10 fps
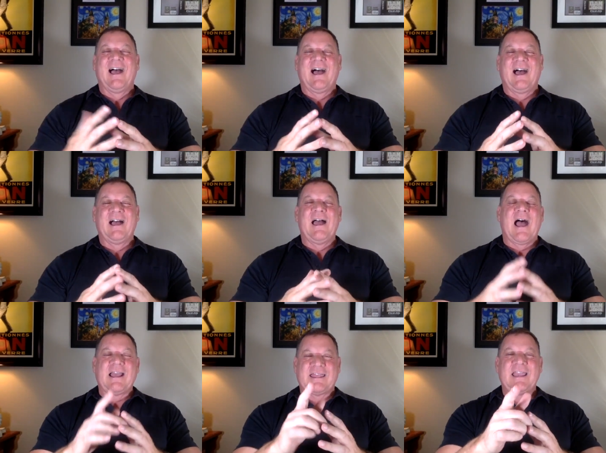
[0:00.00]
Uh,
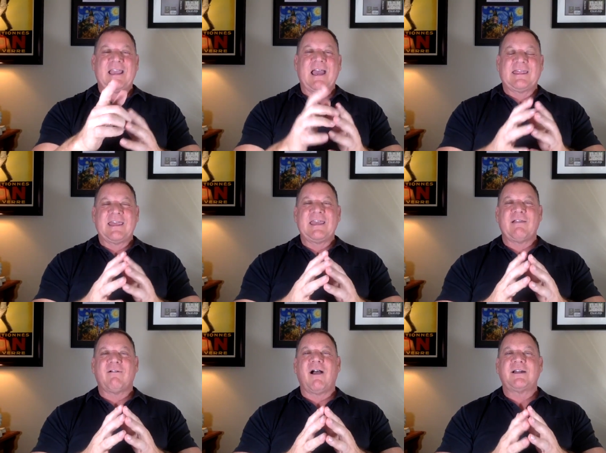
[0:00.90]
I think I think
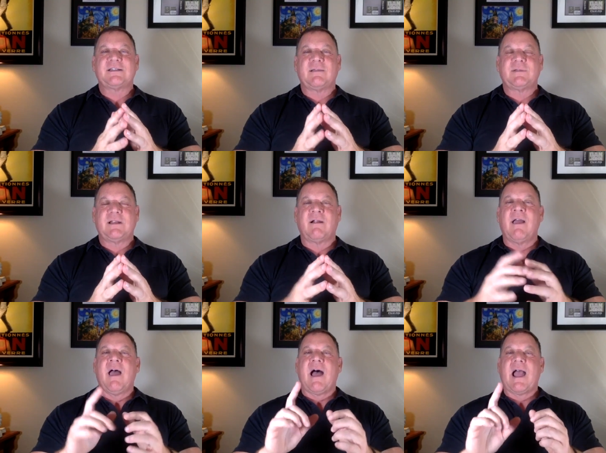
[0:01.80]
you're on to something here.
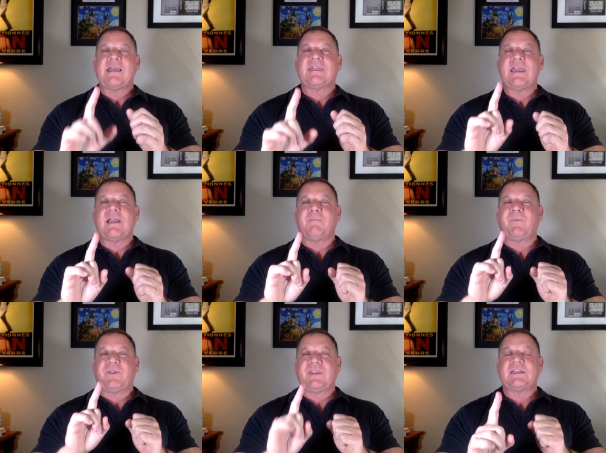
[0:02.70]
I think
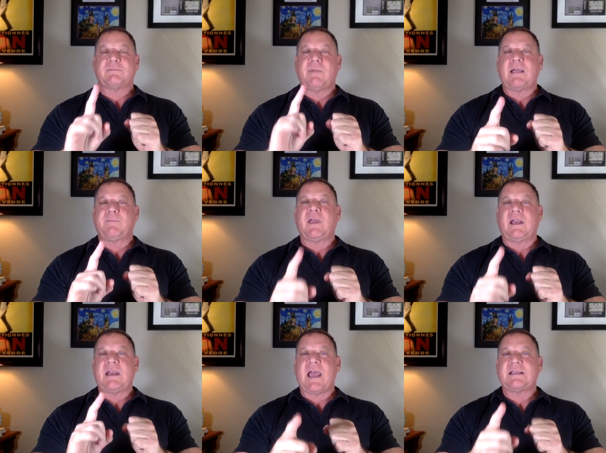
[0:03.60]
this might be a
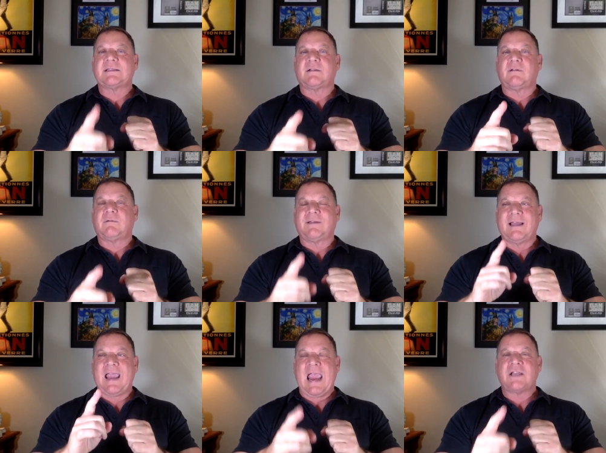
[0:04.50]
nice little
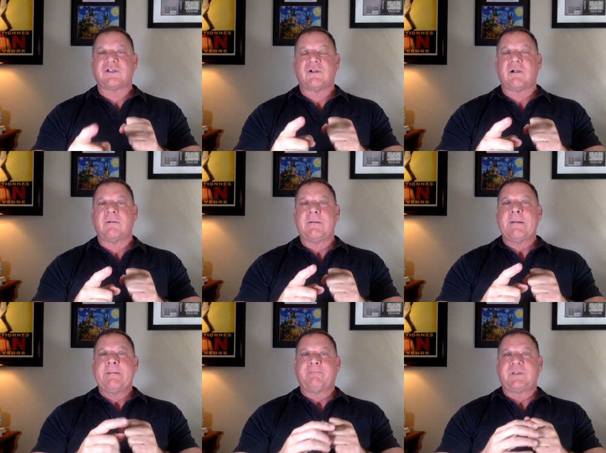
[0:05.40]
answer
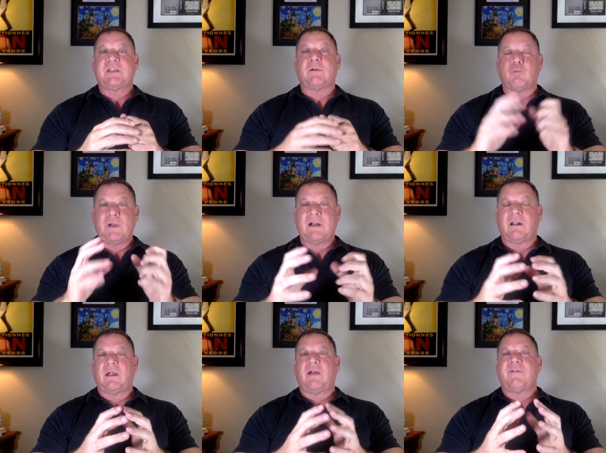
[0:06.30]
to the
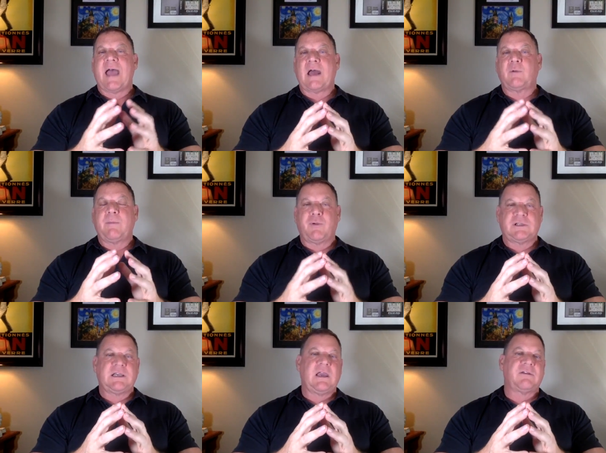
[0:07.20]
riddle of how do we
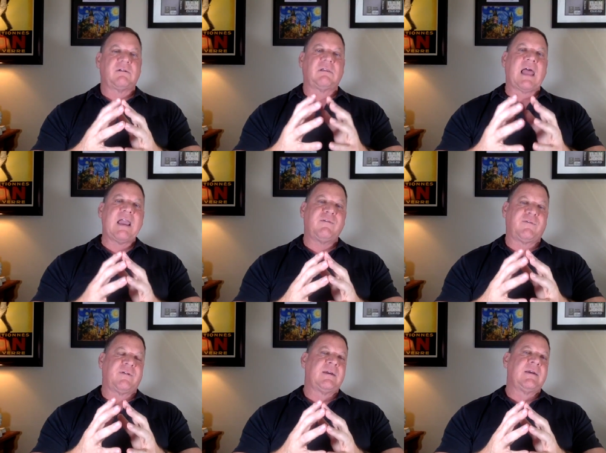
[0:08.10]
put together life,